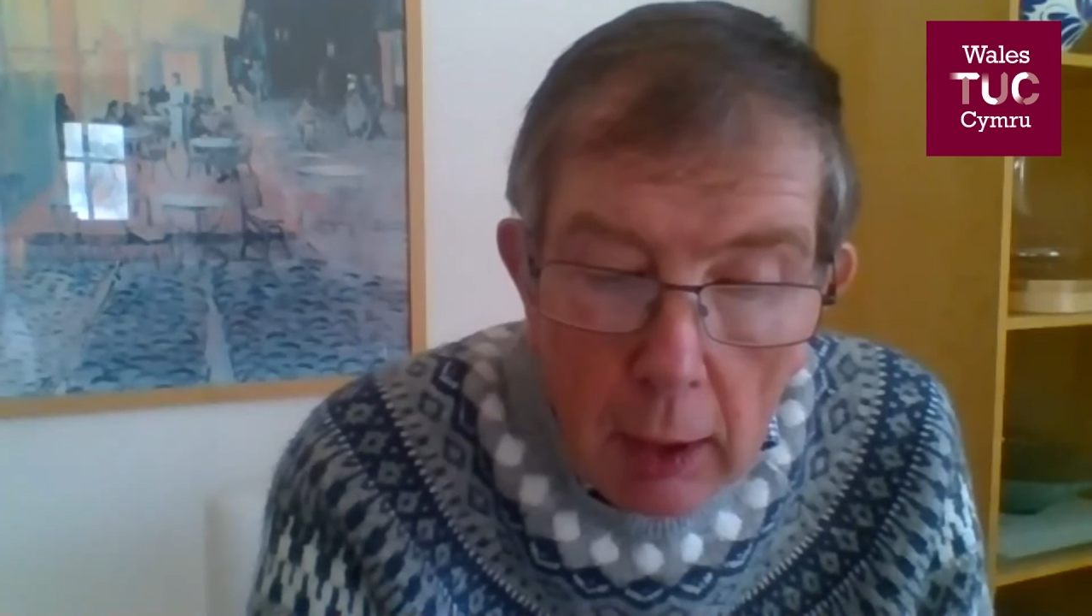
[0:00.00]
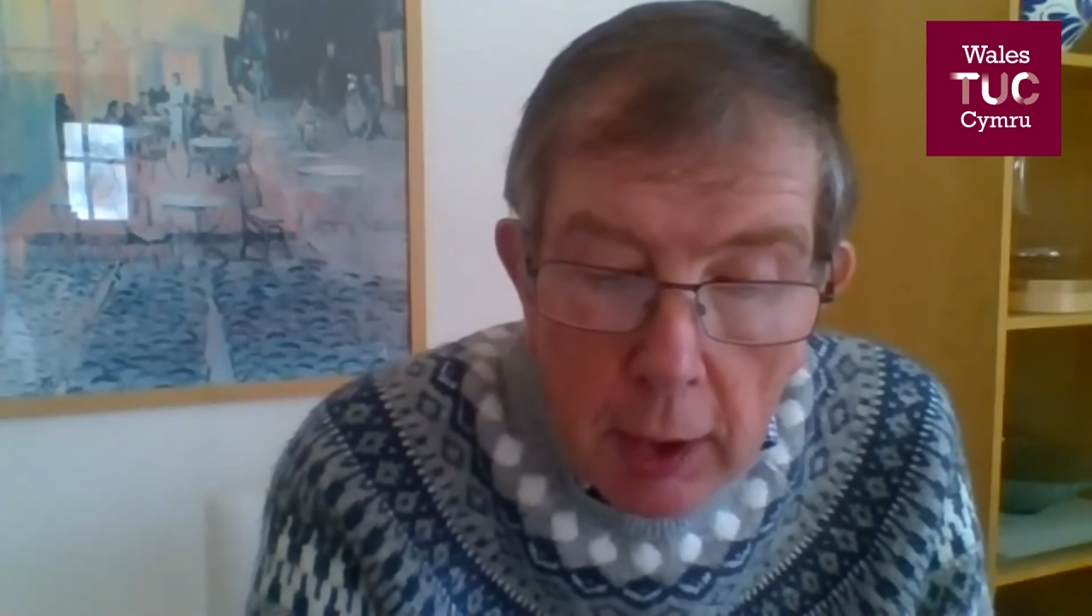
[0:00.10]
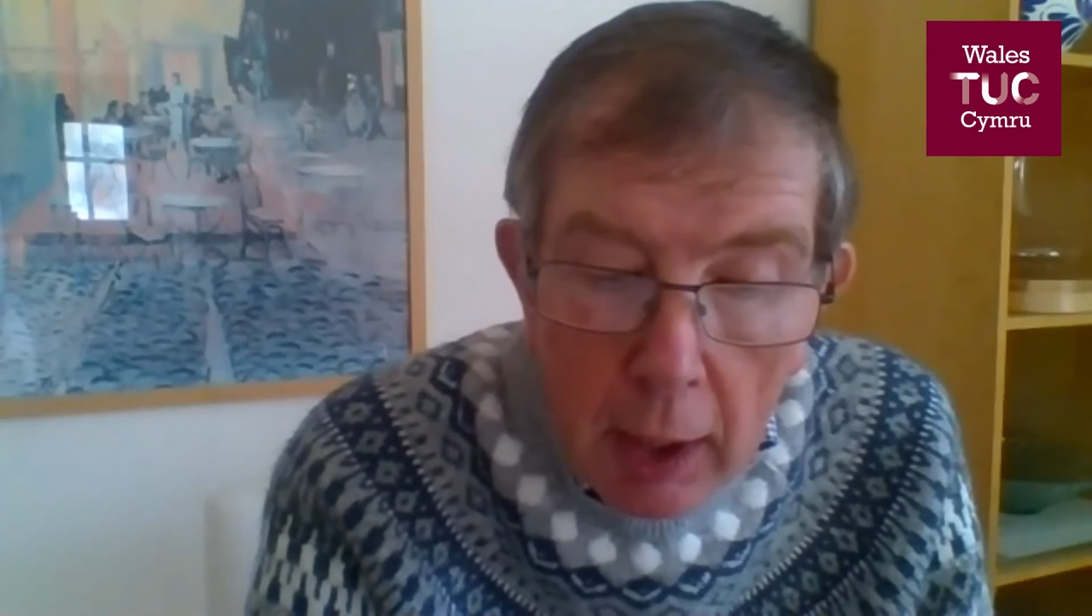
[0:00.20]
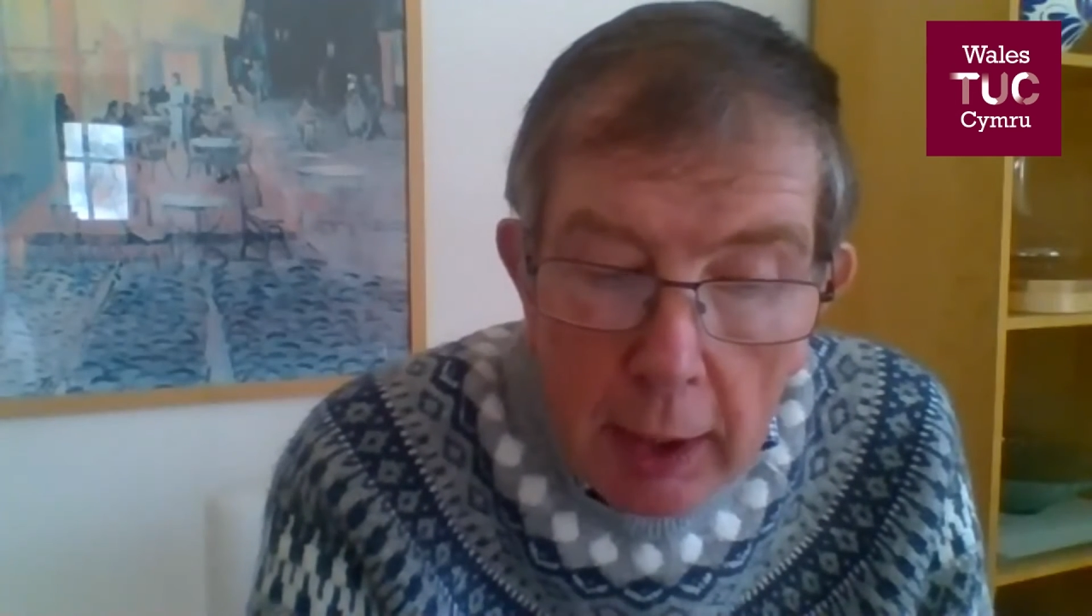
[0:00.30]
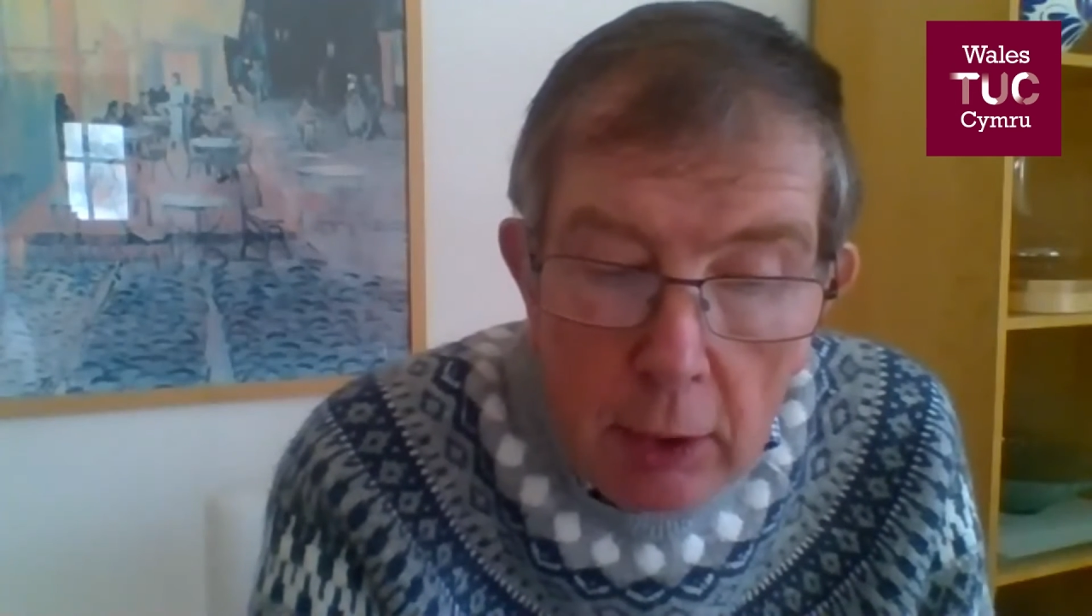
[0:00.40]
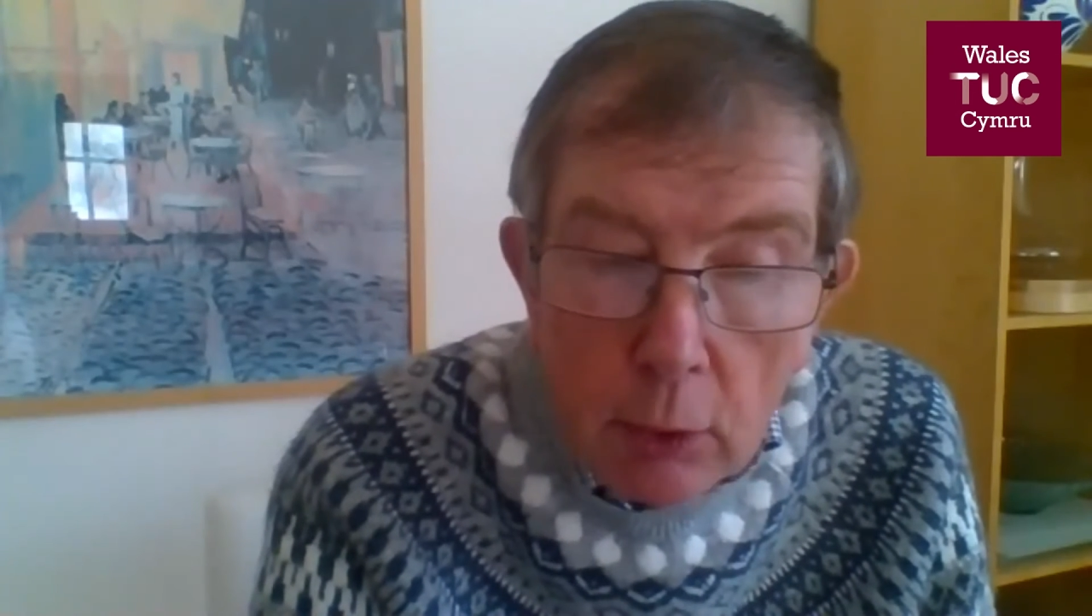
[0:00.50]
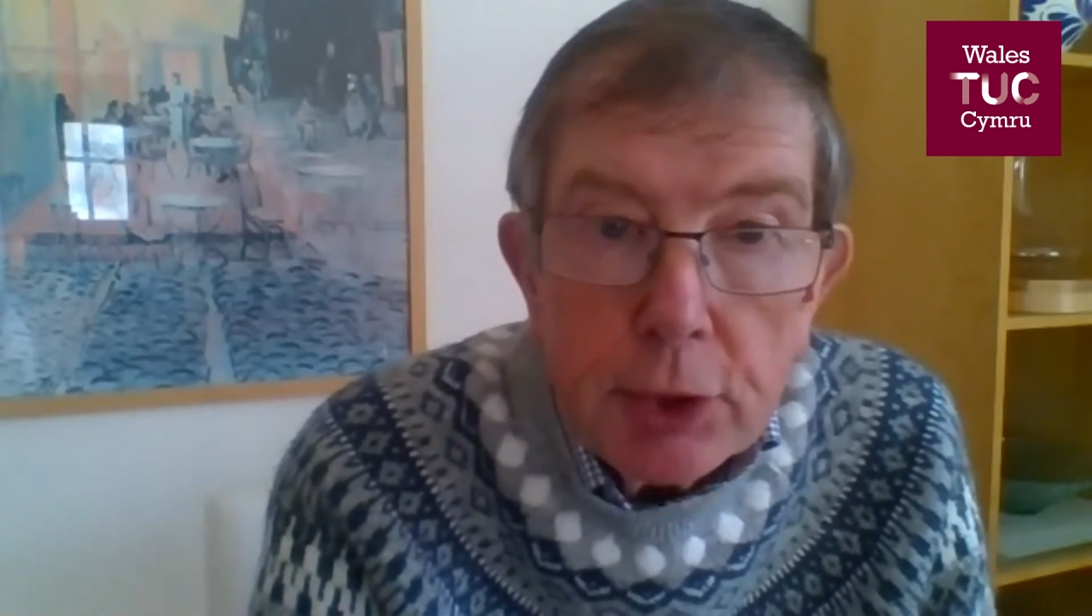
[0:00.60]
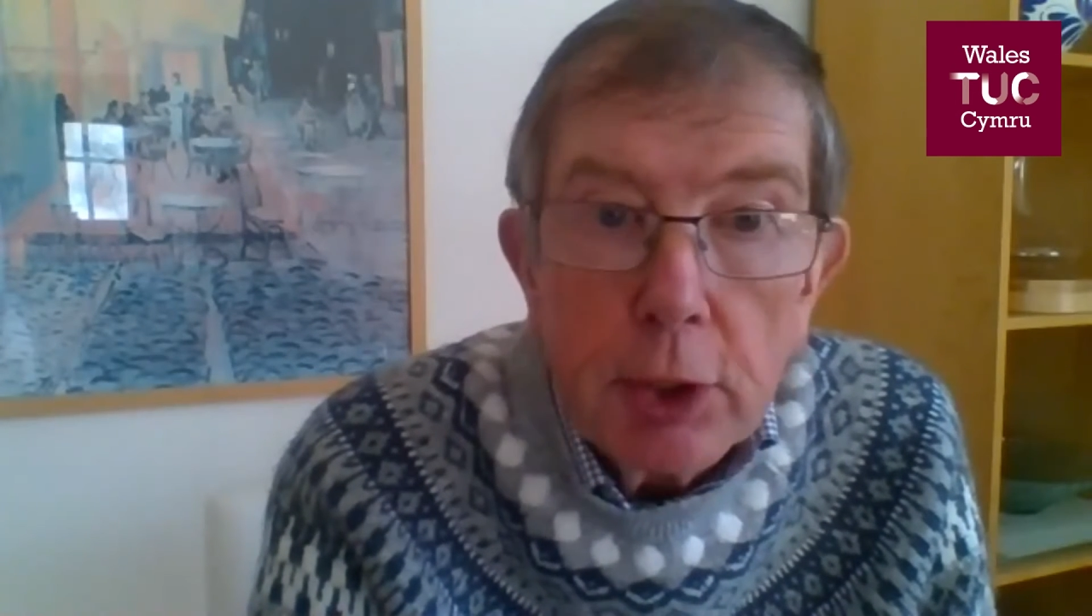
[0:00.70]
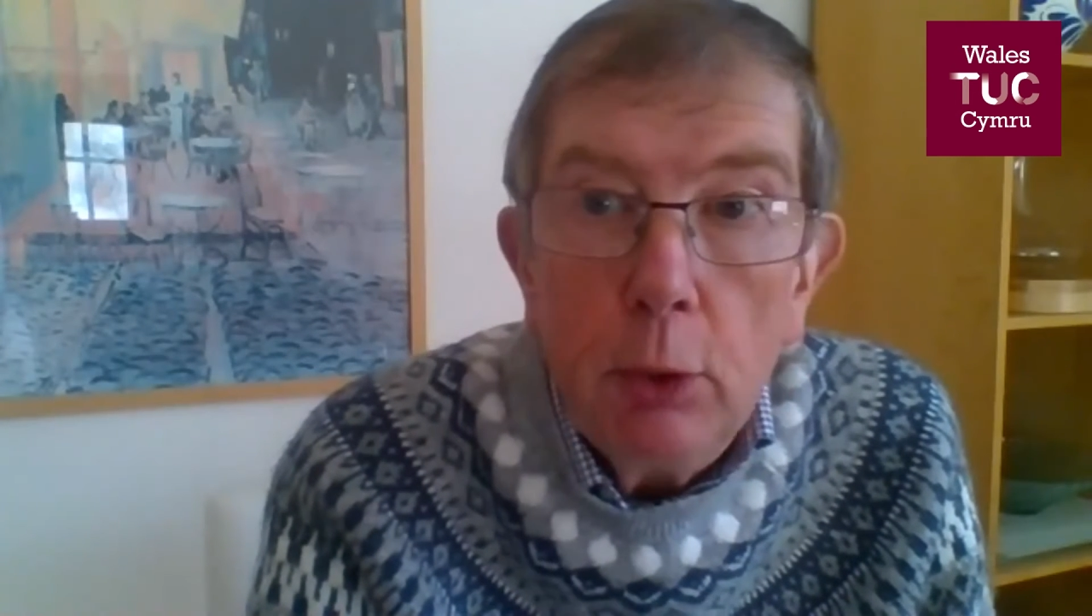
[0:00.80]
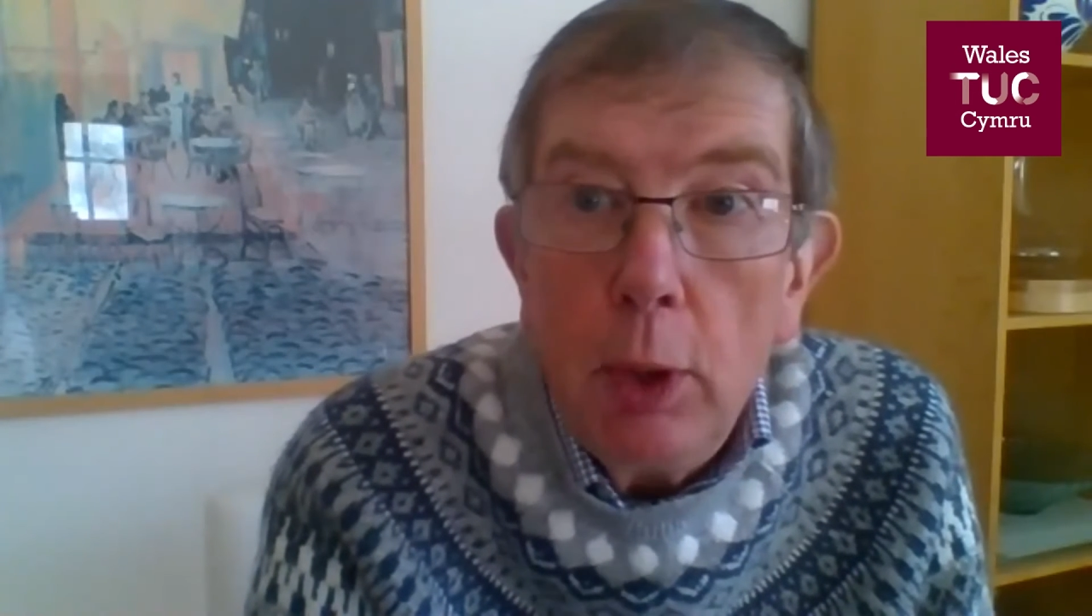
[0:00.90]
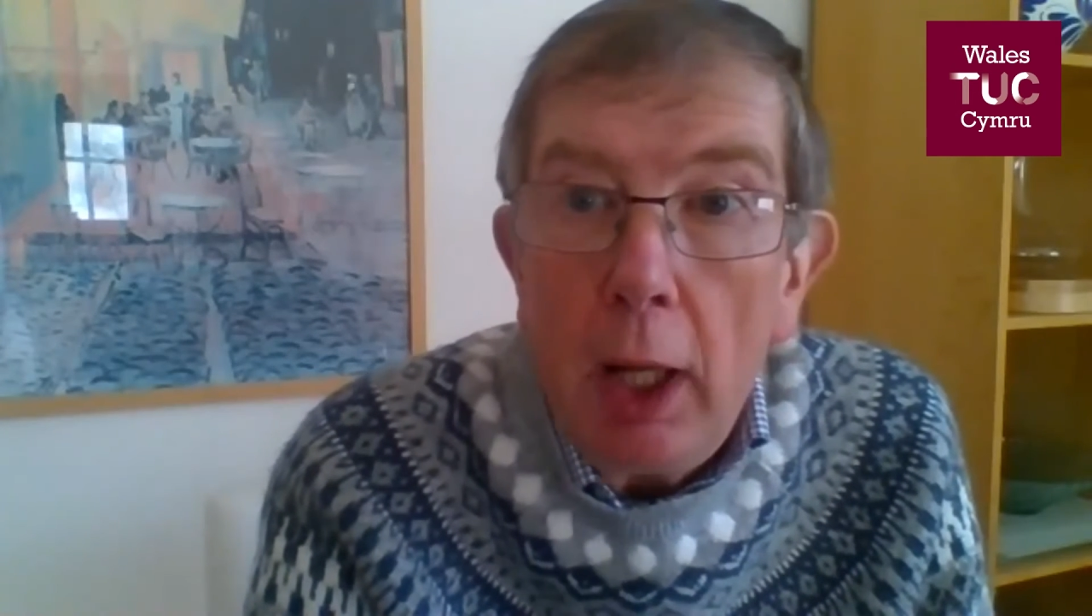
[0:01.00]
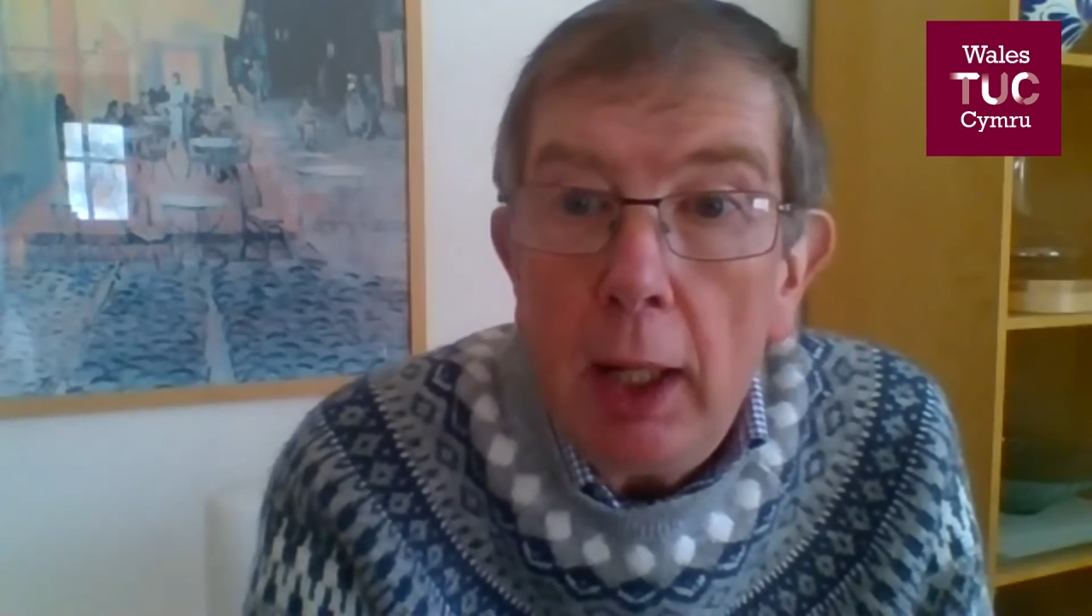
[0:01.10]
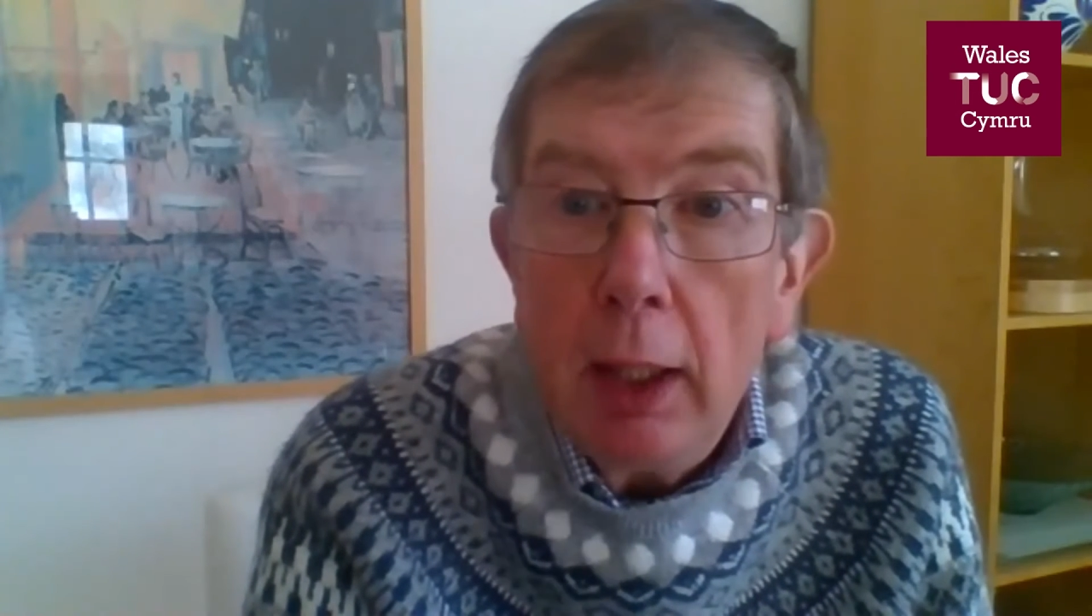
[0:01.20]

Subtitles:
The guide also